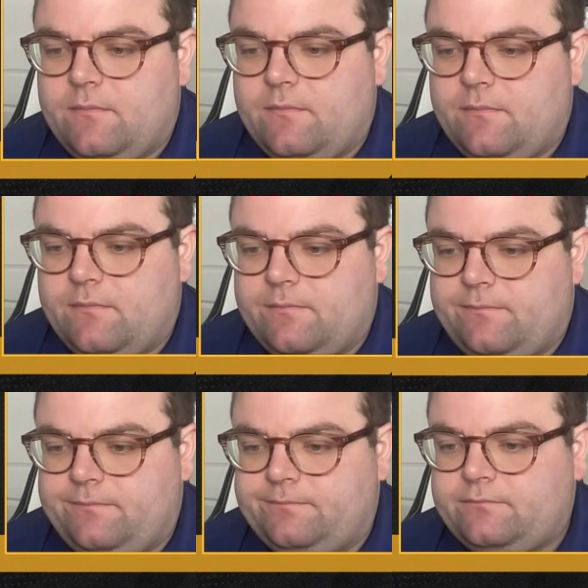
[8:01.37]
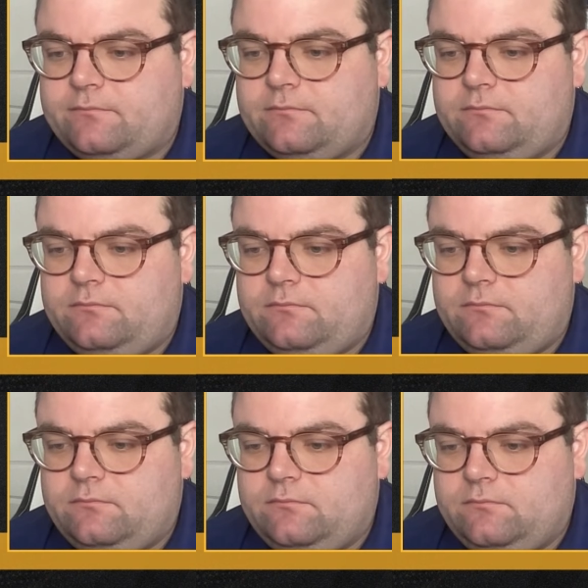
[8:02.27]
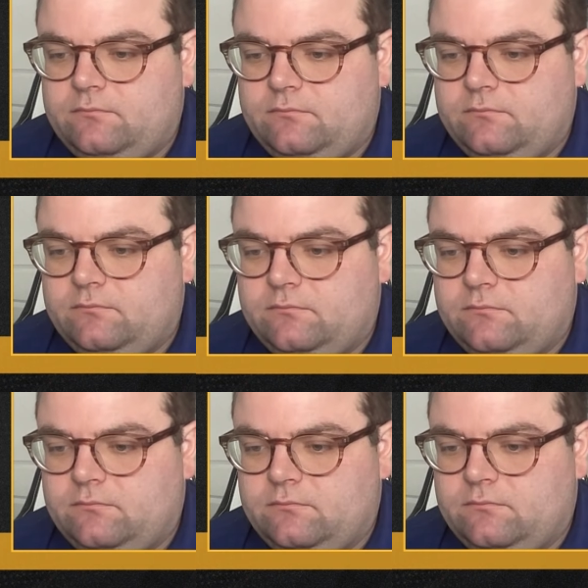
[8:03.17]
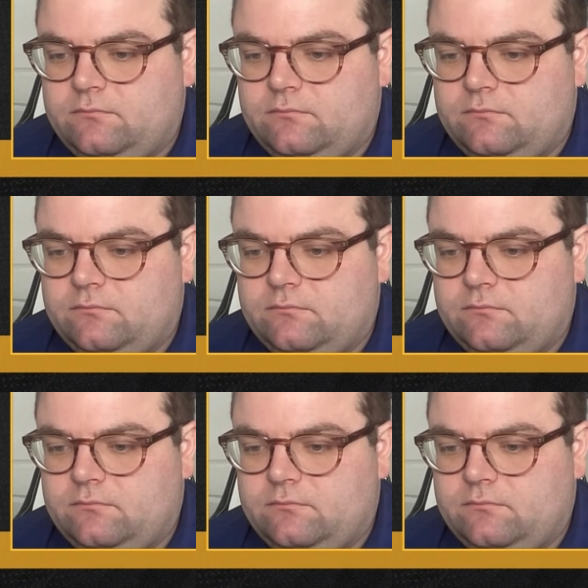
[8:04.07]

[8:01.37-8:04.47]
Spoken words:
This person isn't speaking.